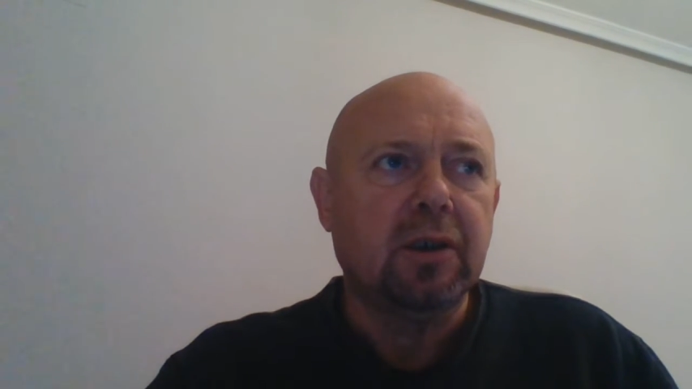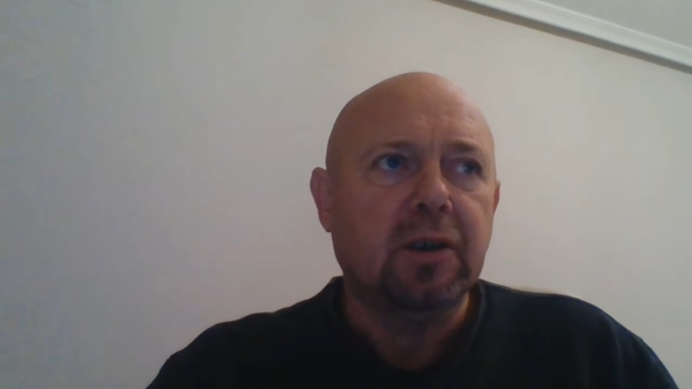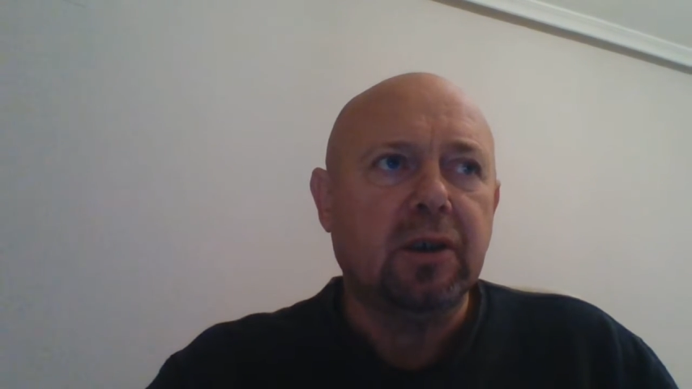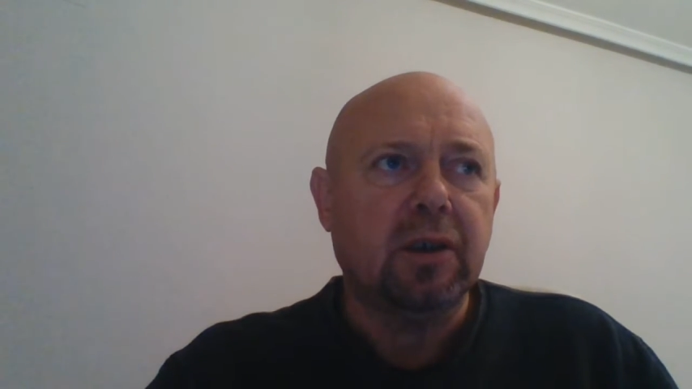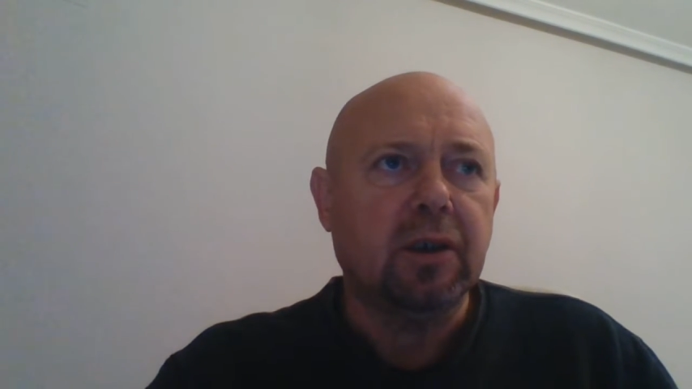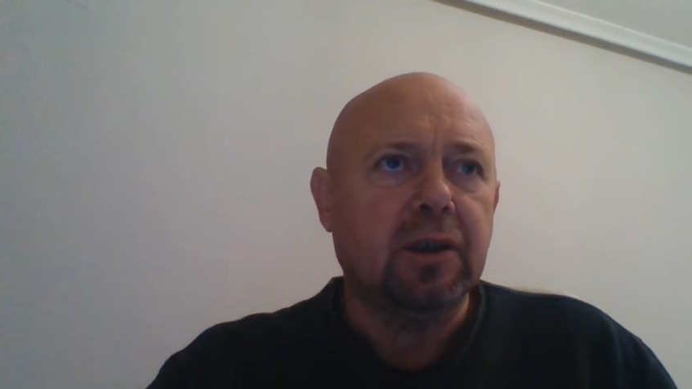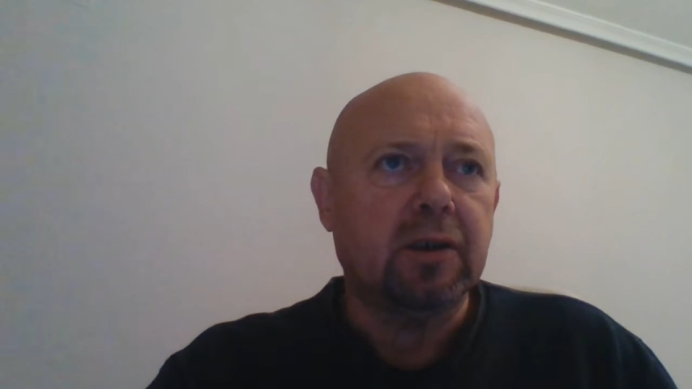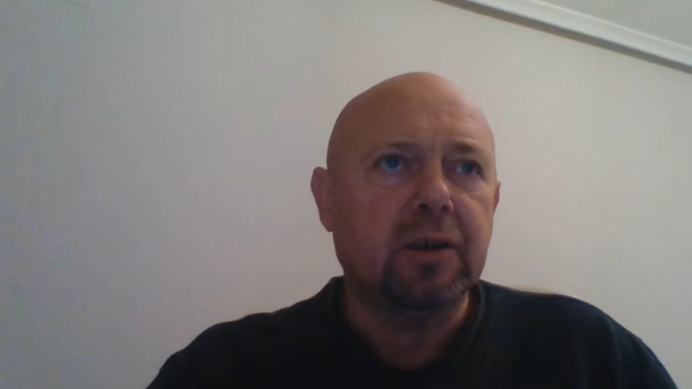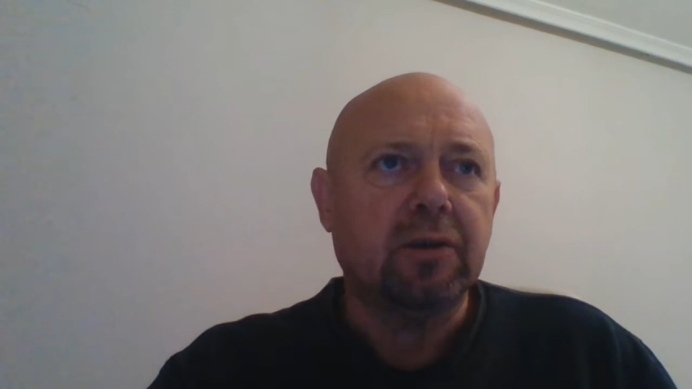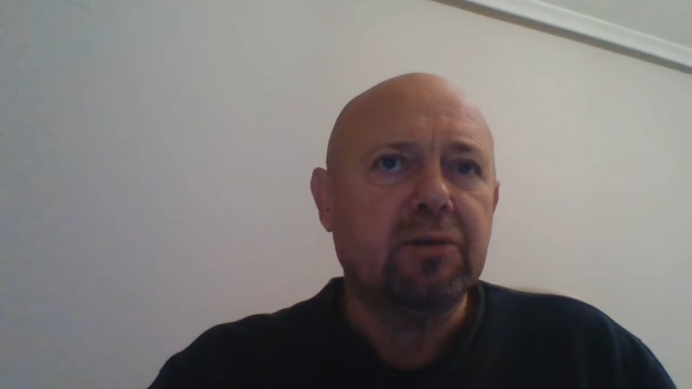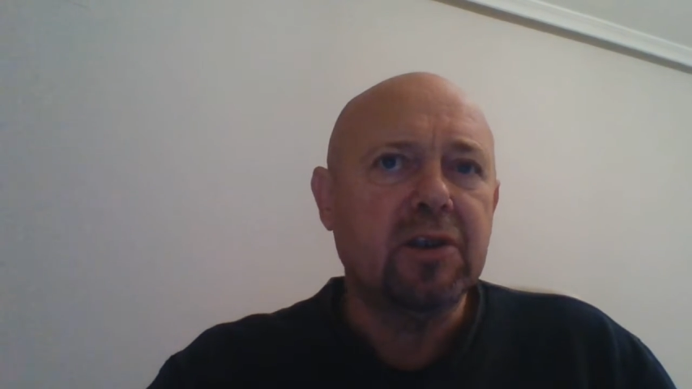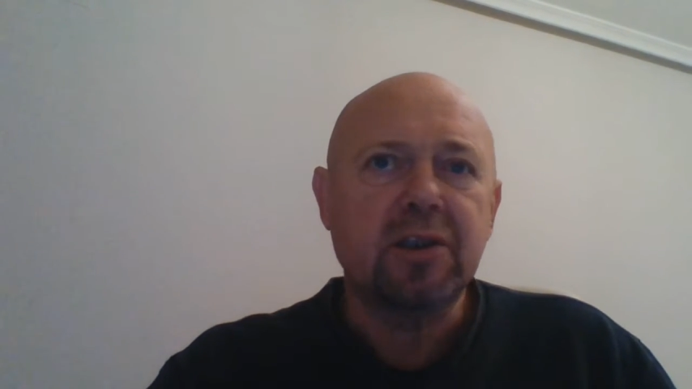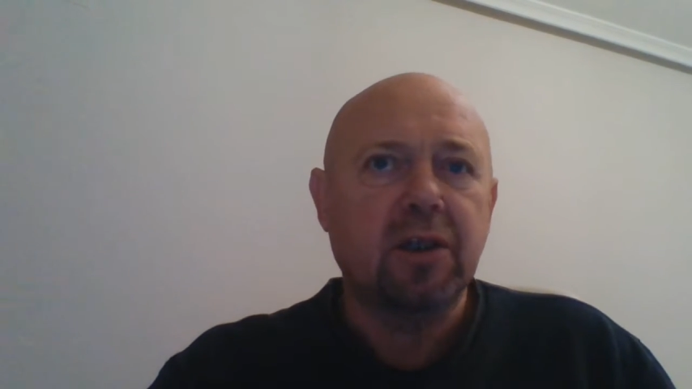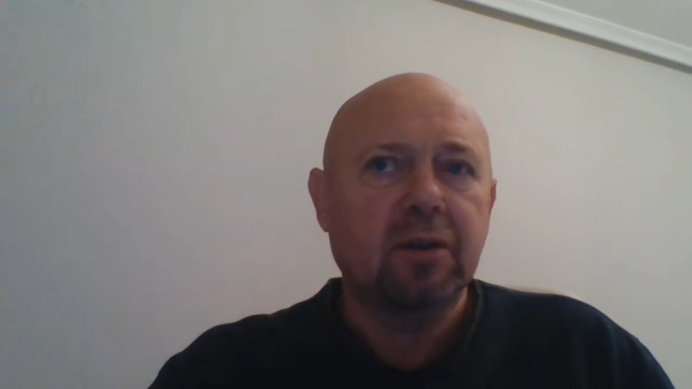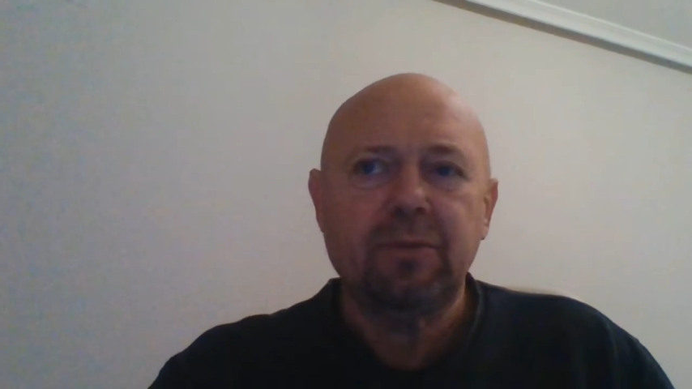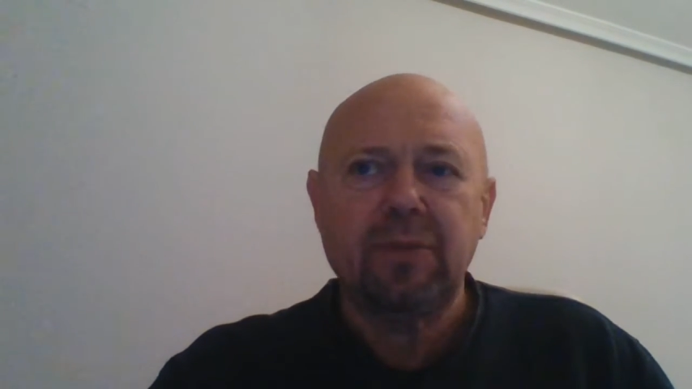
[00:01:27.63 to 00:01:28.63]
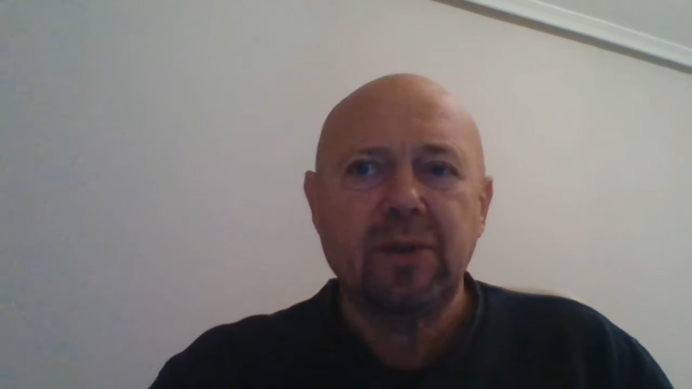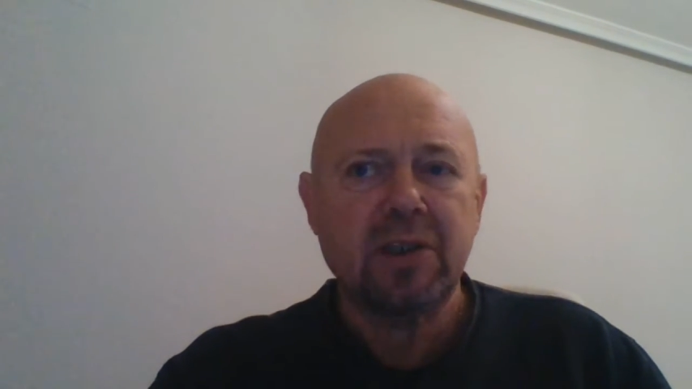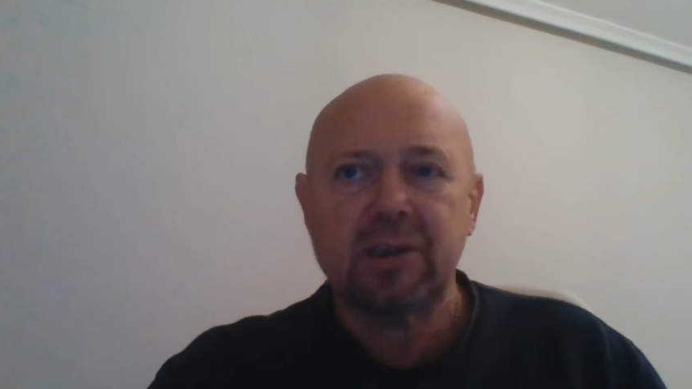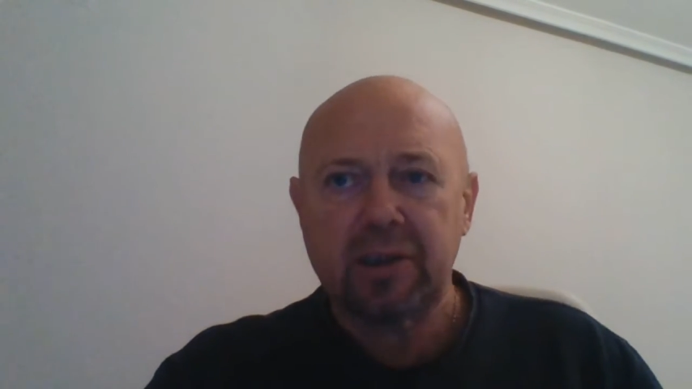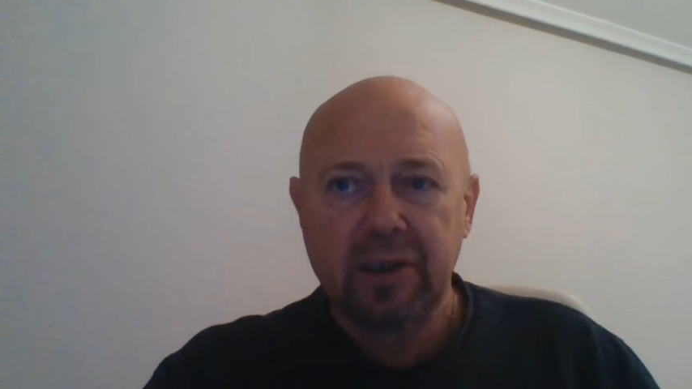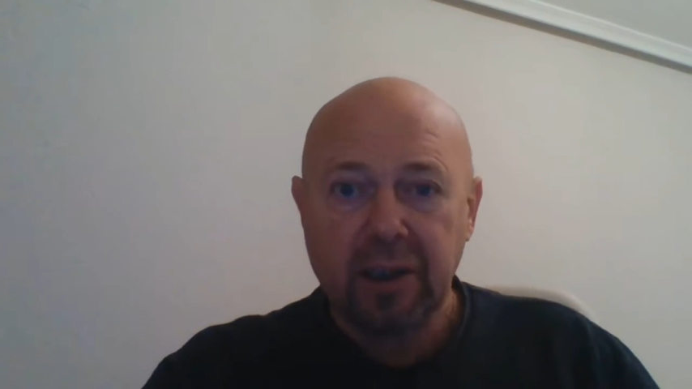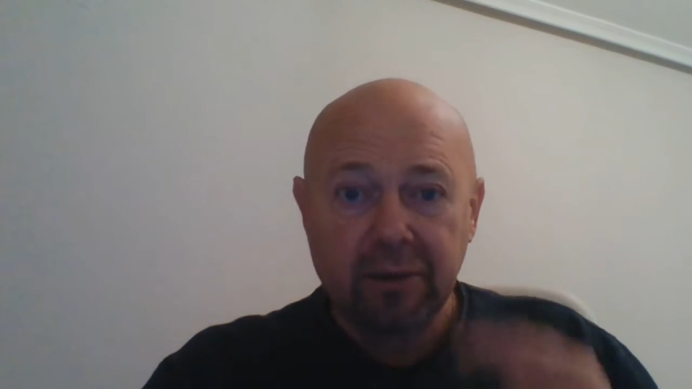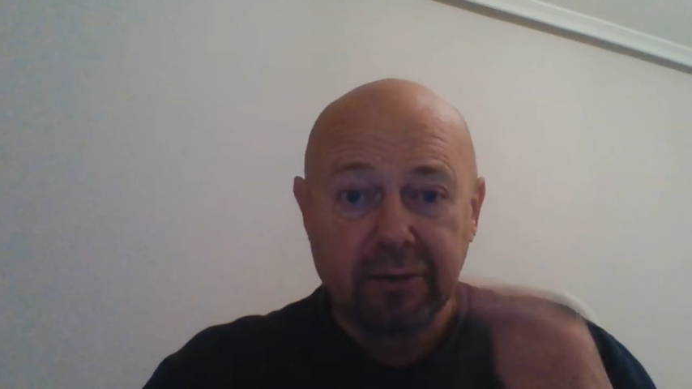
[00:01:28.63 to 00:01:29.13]
There is no
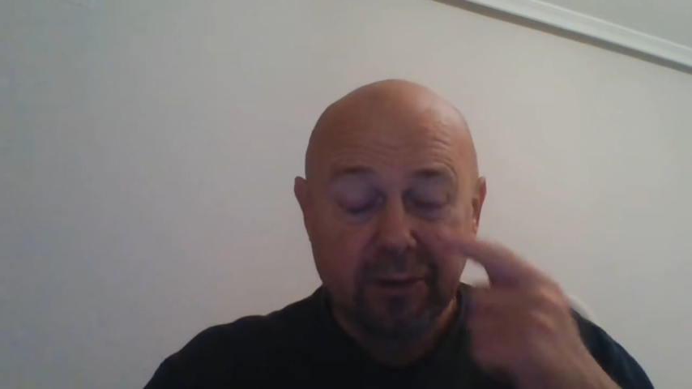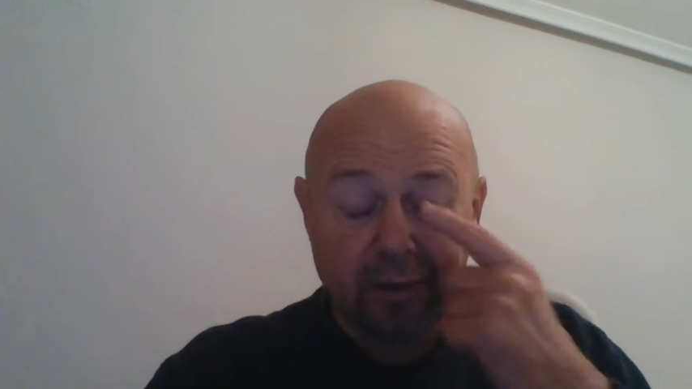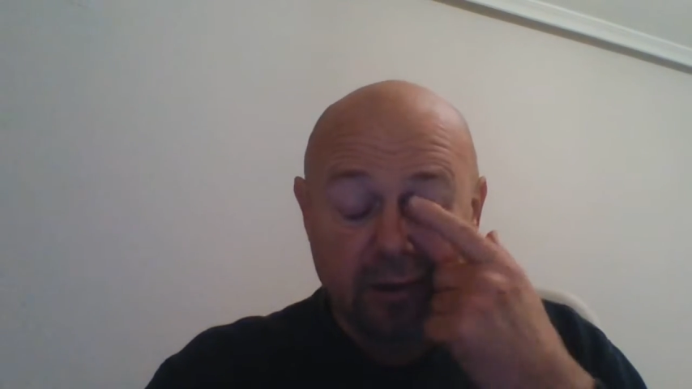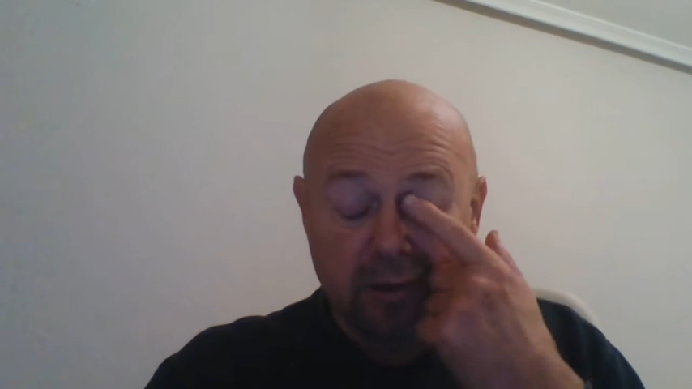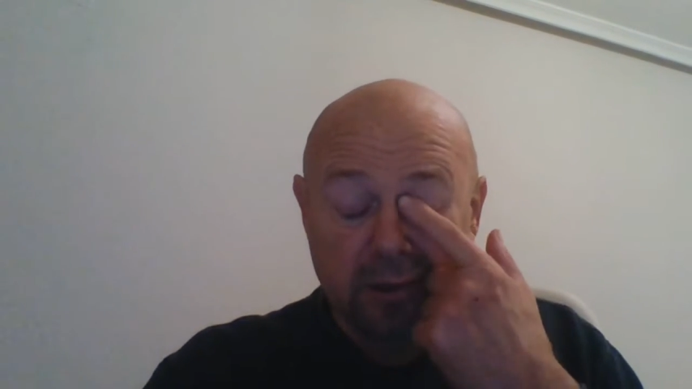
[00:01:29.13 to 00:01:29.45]
business out there.